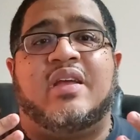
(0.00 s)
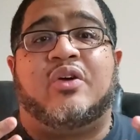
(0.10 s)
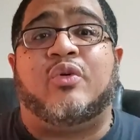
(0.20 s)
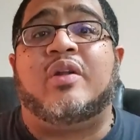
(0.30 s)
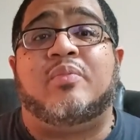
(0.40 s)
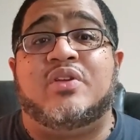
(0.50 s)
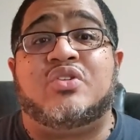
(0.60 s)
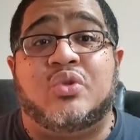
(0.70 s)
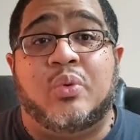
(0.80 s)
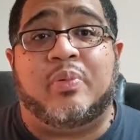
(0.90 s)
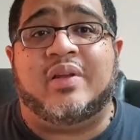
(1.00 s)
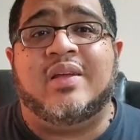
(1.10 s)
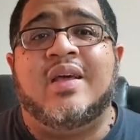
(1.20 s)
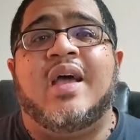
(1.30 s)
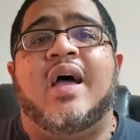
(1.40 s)
incredibly stupid
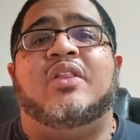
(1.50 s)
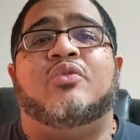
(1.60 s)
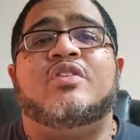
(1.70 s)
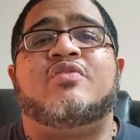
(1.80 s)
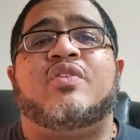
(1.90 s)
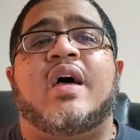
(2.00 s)
and the reason for